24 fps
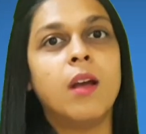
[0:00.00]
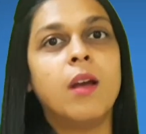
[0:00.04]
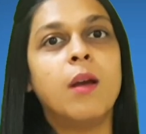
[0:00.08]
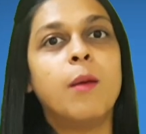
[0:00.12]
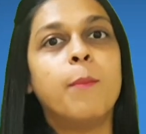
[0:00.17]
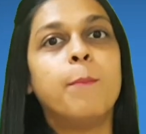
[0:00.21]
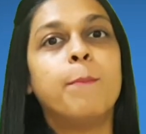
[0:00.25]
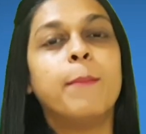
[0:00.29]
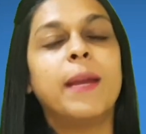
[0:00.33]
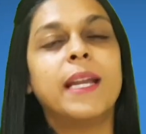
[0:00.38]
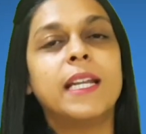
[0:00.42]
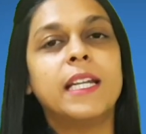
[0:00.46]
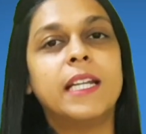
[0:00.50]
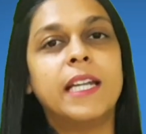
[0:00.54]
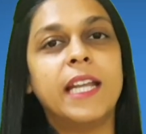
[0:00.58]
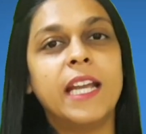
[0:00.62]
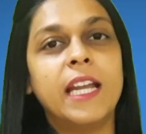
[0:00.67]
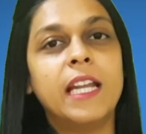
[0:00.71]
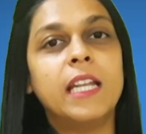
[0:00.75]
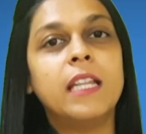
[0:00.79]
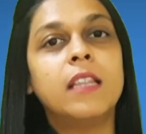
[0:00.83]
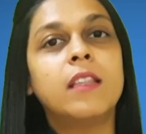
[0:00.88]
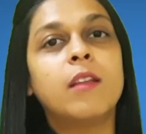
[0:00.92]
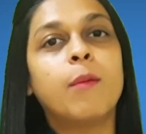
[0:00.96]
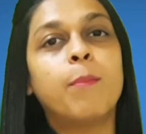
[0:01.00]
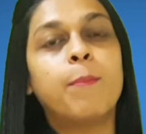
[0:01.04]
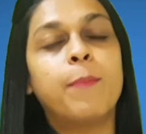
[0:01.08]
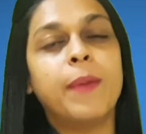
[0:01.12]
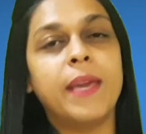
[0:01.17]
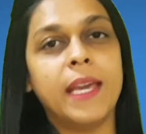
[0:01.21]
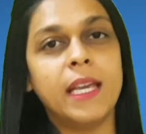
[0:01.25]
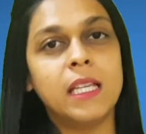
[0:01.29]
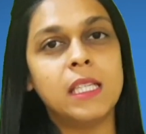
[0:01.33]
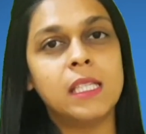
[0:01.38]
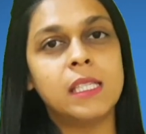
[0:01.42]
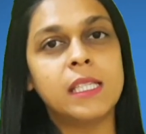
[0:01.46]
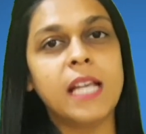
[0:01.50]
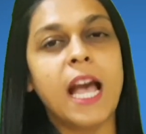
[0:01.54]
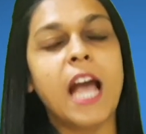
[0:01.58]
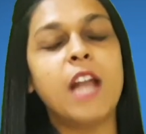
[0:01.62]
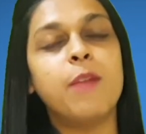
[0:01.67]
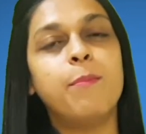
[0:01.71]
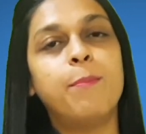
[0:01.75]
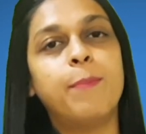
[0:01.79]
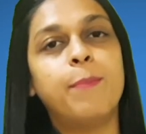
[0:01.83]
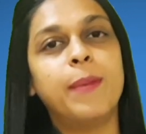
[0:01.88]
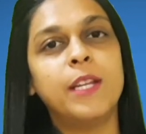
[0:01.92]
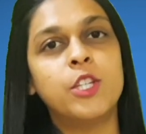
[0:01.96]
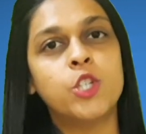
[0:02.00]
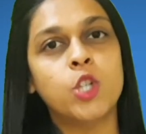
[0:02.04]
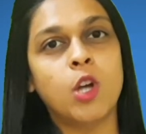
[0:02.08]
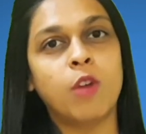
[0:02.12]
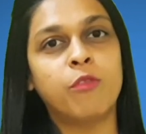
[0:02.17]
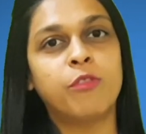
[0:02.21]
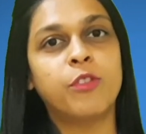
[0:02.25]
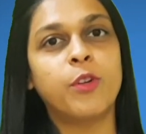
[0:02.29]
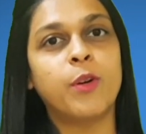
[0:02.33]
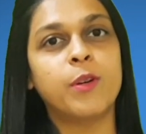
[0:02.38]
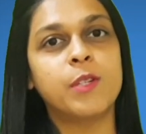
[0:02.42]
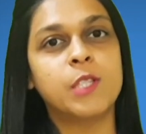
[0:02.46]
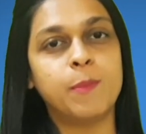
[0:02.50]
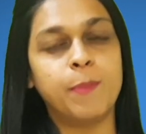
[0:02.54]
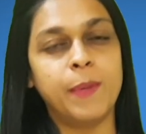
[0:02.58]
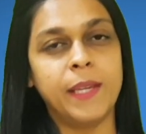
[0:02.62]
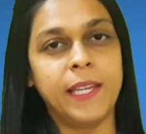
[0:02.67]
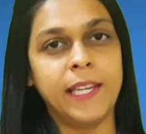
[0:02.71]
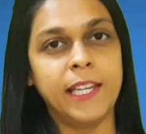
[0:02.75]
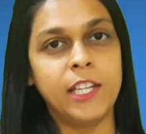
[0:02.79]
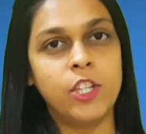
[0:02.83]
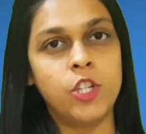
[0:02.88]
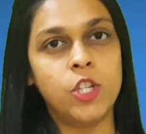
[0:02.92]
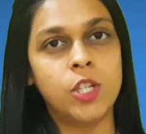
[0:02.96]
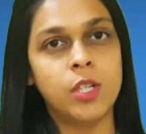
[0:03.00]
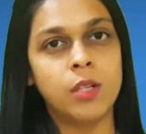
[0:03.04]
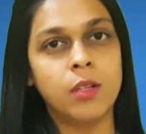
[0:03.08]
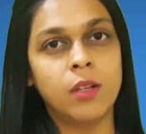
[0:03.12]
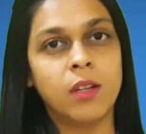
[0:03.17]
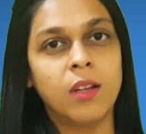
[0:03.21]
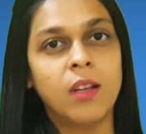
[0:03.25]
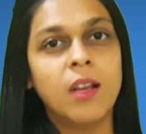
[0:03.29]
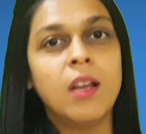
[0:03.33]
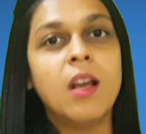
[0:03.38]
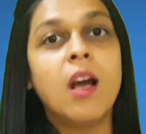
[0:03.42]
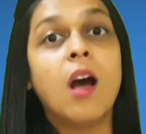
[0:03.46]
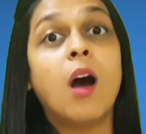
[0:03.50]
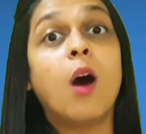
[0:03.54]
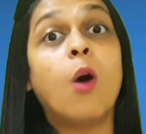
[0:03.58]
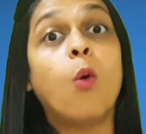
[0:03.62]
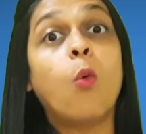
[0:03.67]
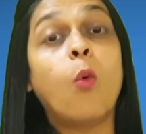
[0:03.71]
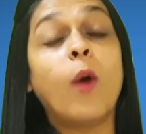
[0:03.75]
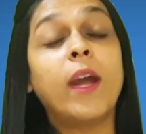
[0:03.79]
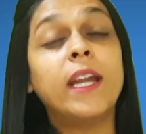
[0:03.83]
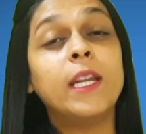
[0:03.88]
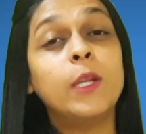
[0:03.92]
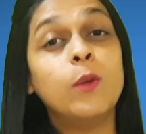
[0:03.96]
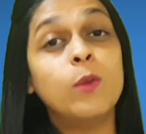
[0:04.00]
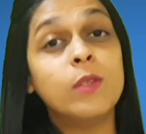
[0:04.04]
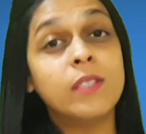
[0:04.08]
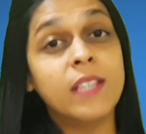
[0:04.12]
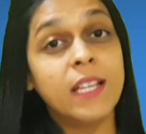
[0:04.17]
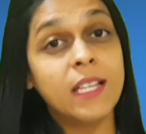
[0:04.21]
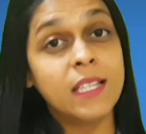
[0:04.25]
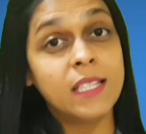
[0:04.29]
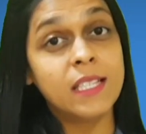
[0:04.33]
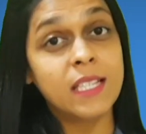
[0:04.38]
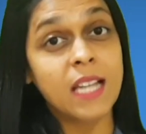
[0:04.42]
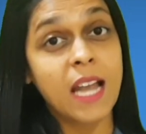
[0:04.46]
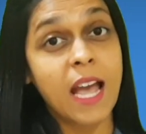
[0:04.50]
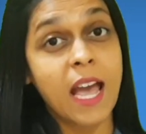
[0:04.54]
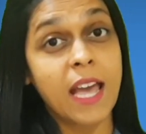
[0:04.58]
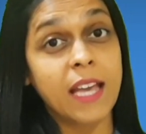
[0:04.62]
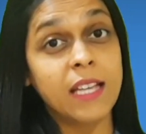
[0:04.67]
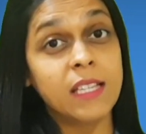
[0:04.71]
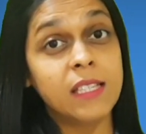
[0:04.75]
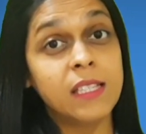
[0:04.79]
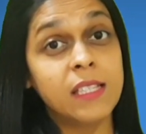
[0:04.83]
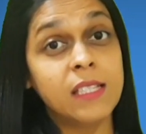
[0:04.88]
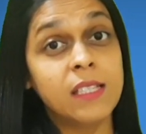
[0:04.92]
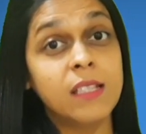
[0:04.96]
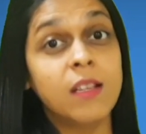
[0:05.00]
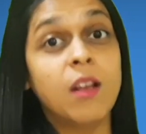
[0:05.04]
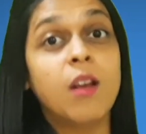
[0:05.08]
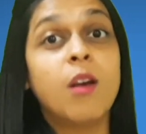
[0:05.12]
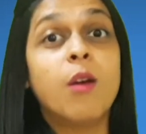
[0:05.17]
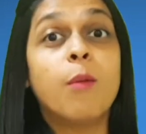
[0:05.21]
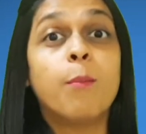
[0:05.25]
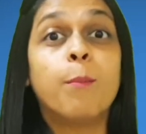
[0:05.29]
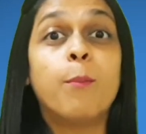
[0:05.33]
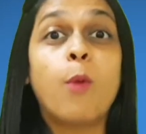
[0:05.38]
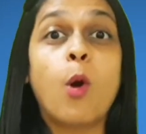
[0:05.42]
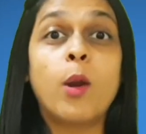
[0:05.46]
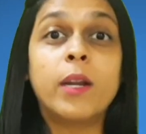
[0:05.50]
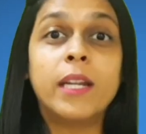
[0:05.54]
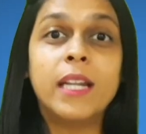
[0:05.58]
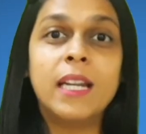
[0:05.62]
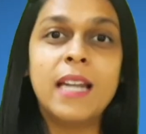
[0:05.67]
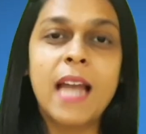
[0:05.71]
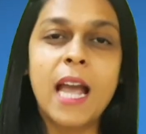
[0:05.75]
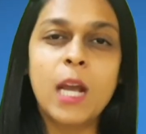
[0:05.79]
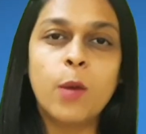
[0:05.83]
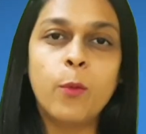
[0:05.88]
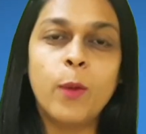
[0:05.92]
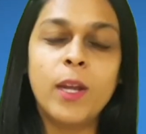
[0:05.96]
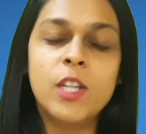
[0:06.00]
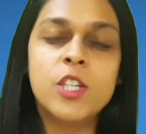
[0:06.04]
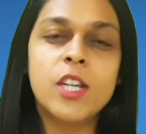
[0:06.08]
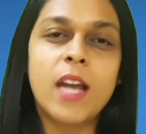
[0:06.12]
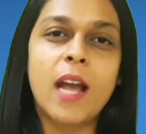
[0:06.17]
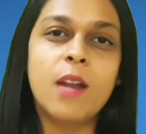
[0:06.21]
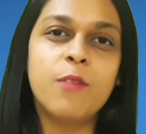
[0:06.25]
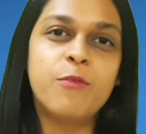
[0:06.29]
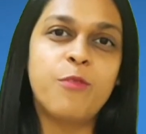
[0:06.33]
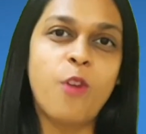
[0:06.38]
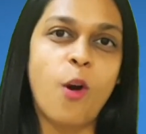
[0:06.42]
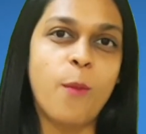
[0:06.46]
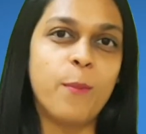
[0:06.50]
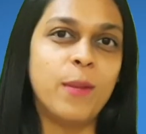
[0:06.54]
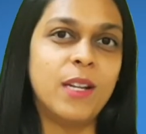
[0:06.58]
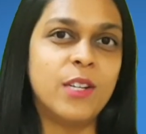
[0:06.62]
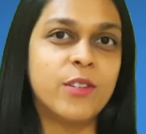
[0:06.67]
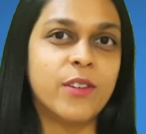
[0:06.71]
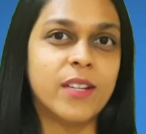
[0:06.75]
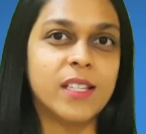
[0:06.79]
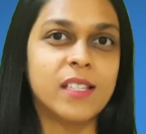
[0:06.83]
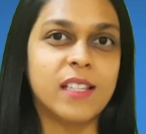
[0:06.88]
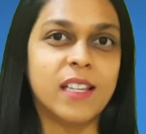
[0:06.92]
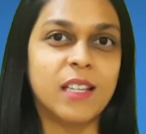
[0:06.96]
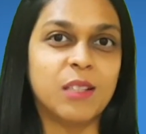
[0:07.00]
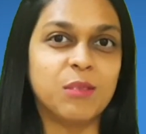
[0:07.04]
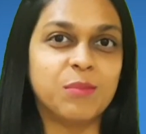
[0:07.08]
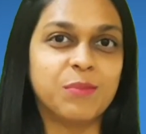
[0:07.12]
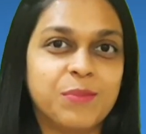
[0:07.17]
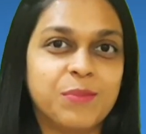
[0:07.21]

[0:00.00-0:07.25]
maintain the pace and pitch of your speech, avoid using slangs, body language and formal dressing.